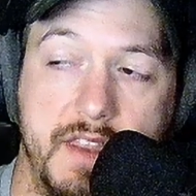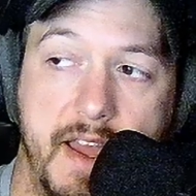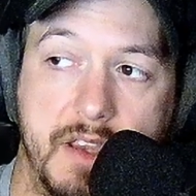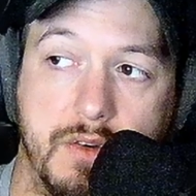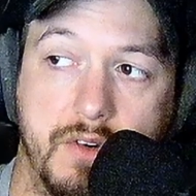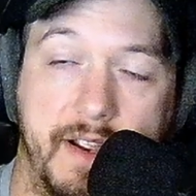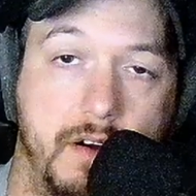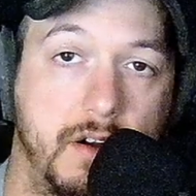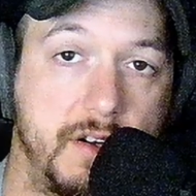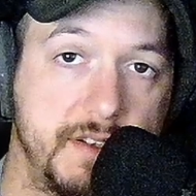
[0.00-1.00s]
that you like
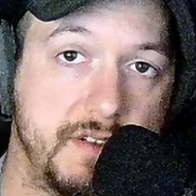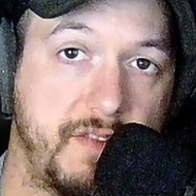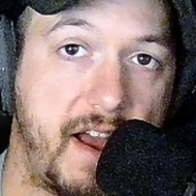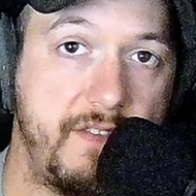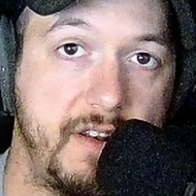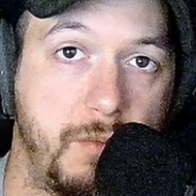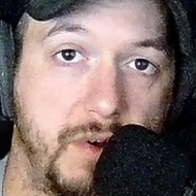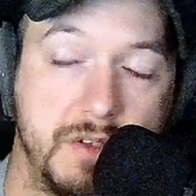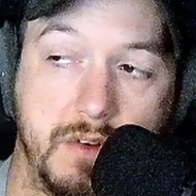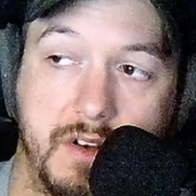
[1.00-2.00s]
learn to survive in. And
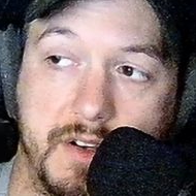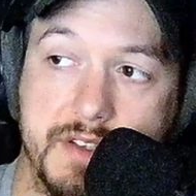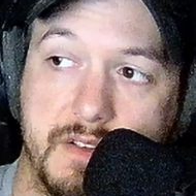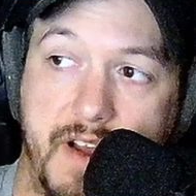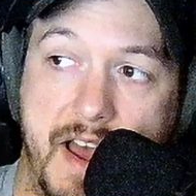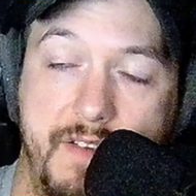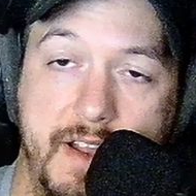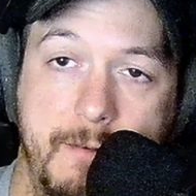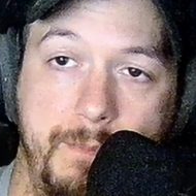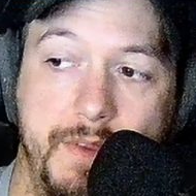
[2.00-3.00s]
once you learn to survive in
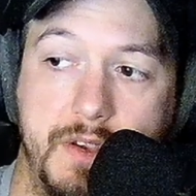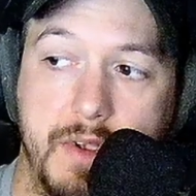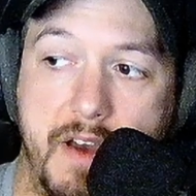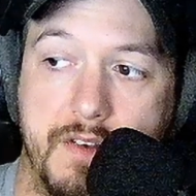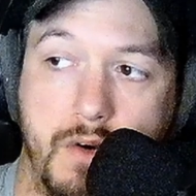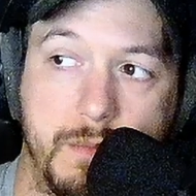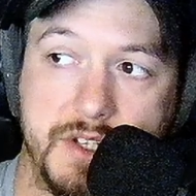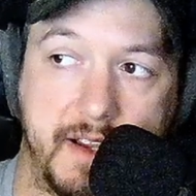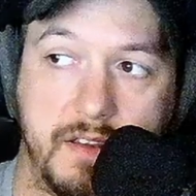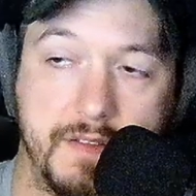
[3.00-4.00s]
it, you have no
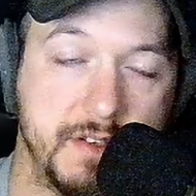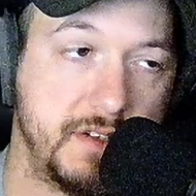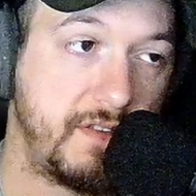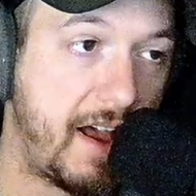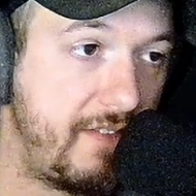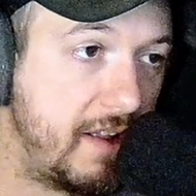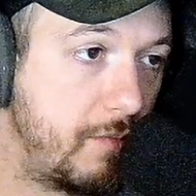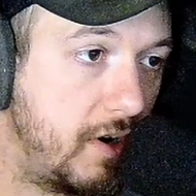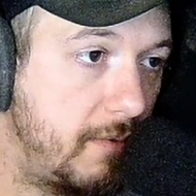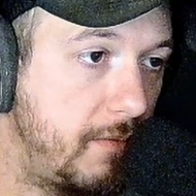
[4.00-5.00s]
objective to survive
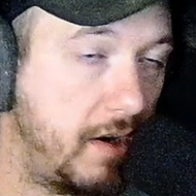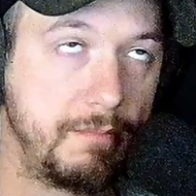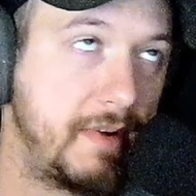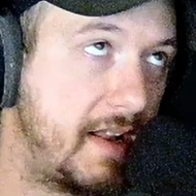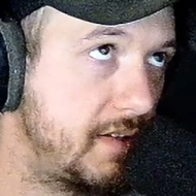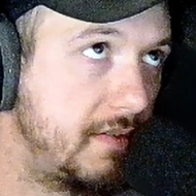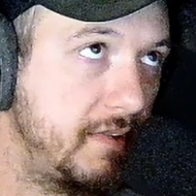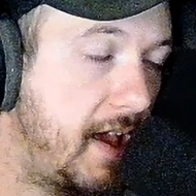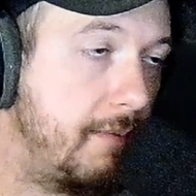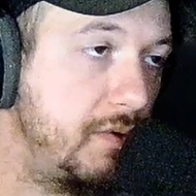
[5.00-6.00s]
anymore, or not to.
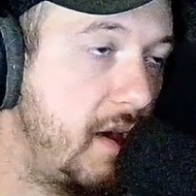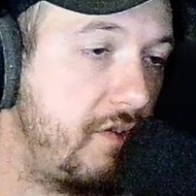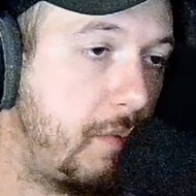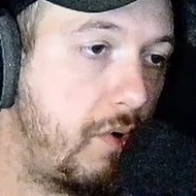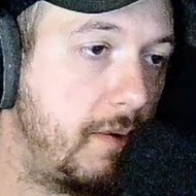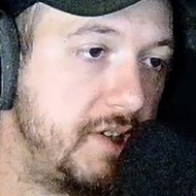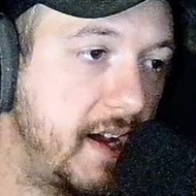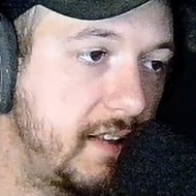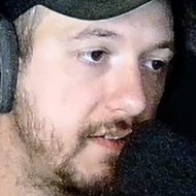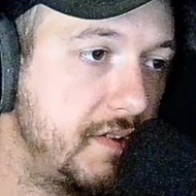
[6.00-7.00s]
Yeah, you have no more
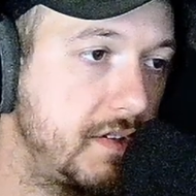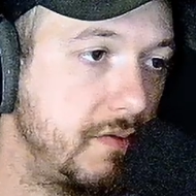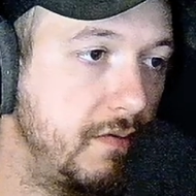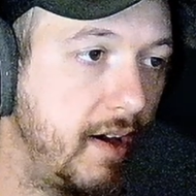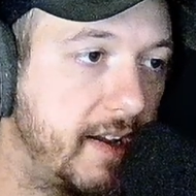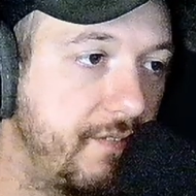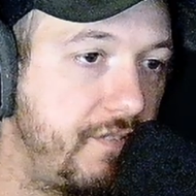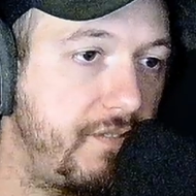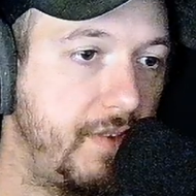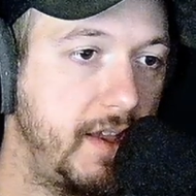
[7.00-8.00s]
objectives to like
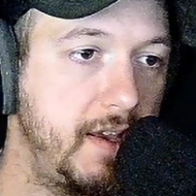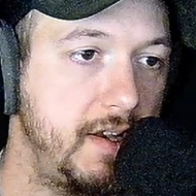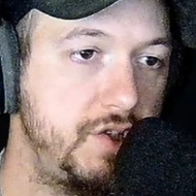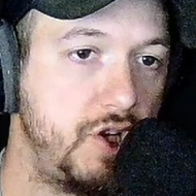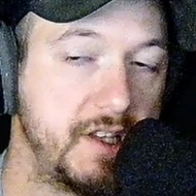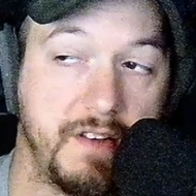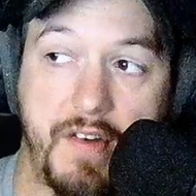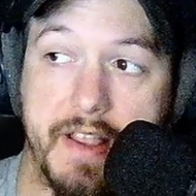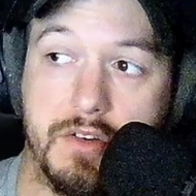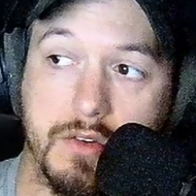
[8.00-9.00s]

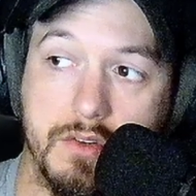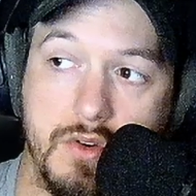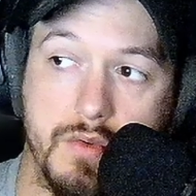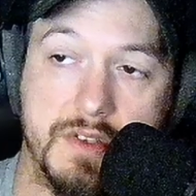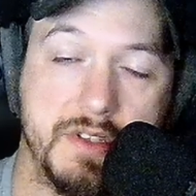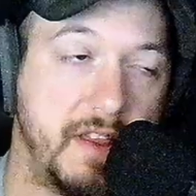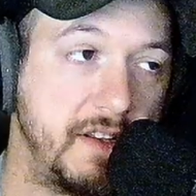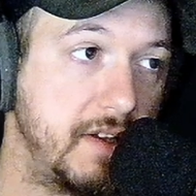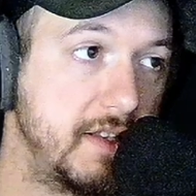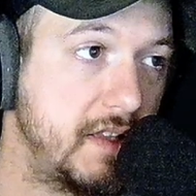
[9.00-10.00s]
justify your loot. So then
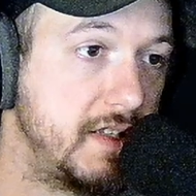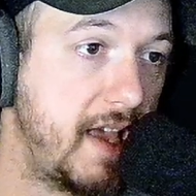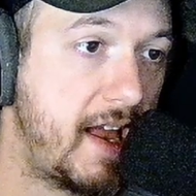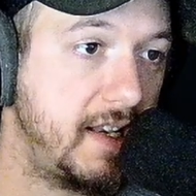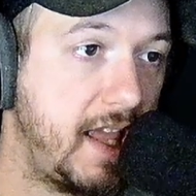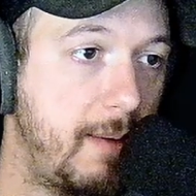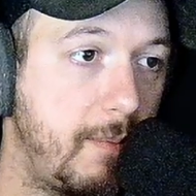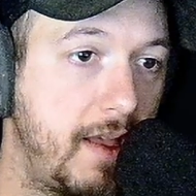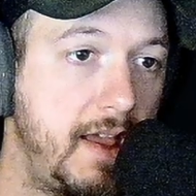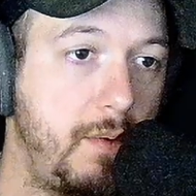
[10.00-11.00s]
you get to this end game.
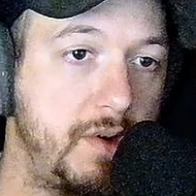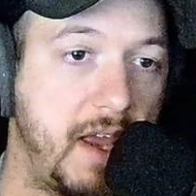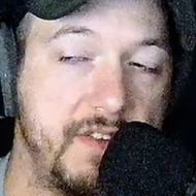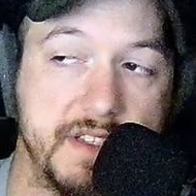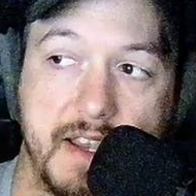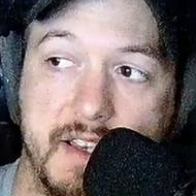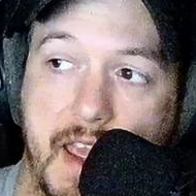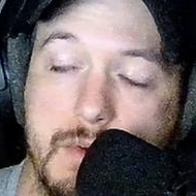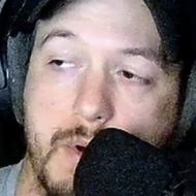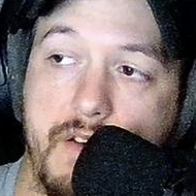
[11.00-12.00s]
When you have this end
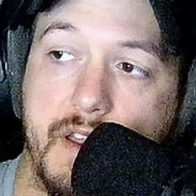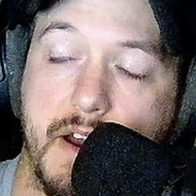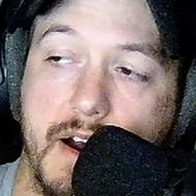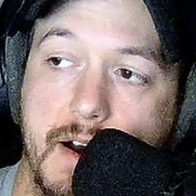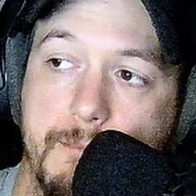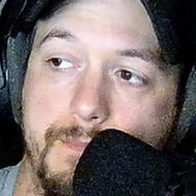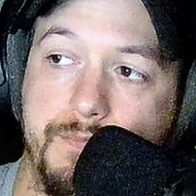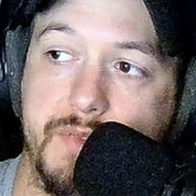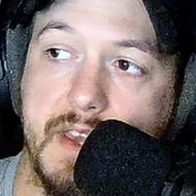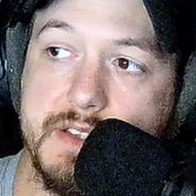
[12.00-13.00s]
game, you have a
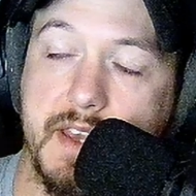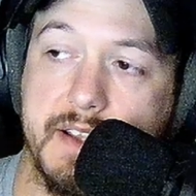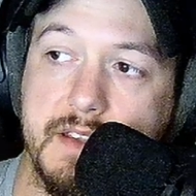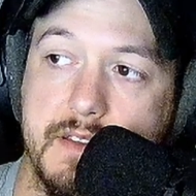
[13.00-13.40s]
it's like